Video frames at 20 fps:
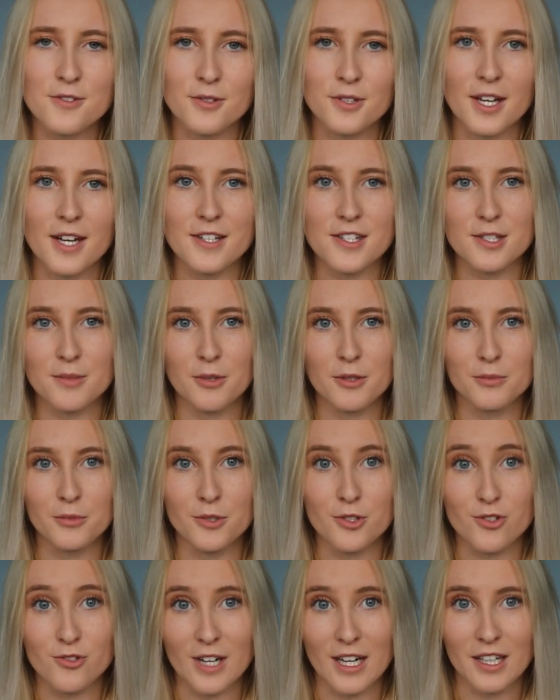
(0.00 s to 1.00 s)
so that's the one
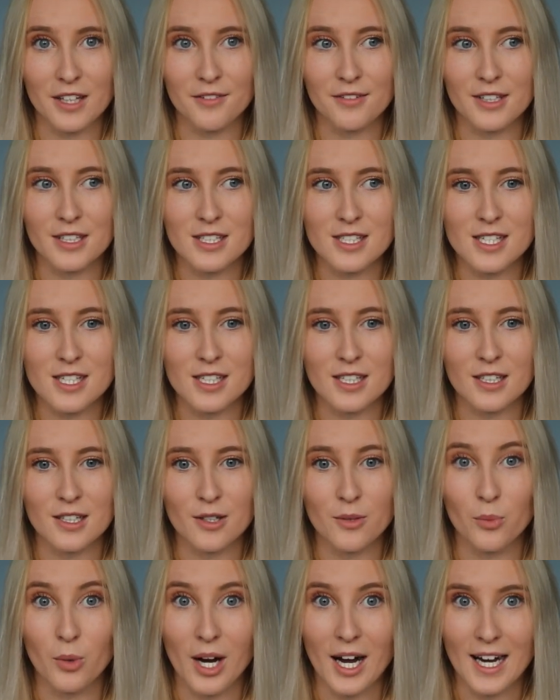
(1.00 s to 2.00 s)
most relevant
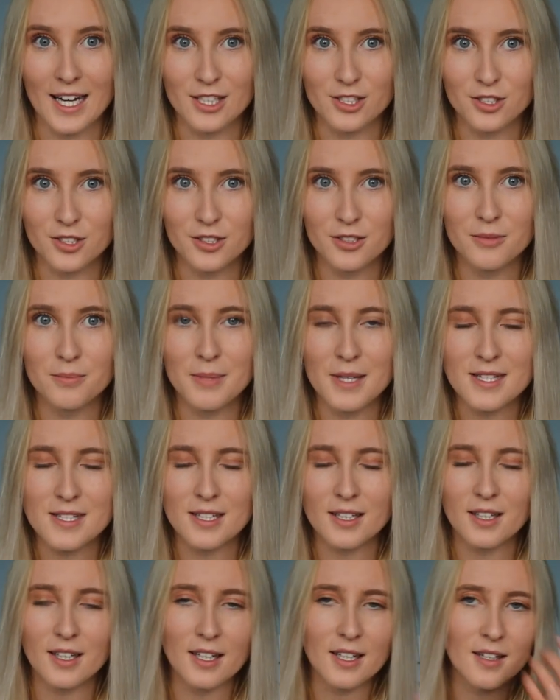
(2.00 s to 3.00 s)
to what I do
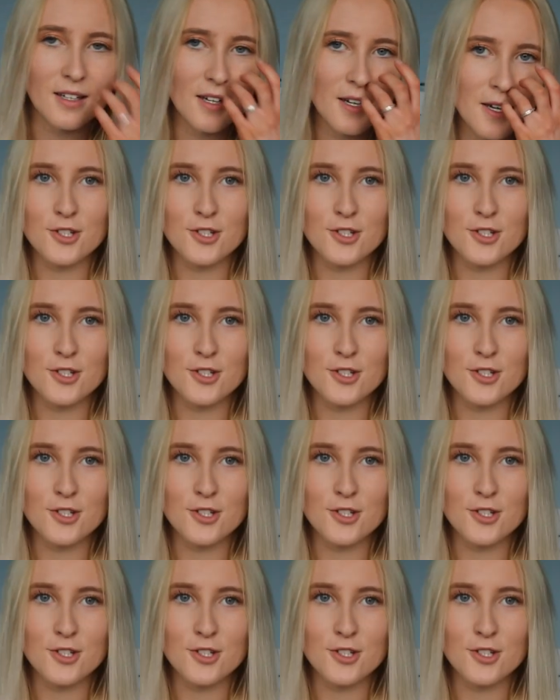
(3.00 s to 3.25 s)
basically.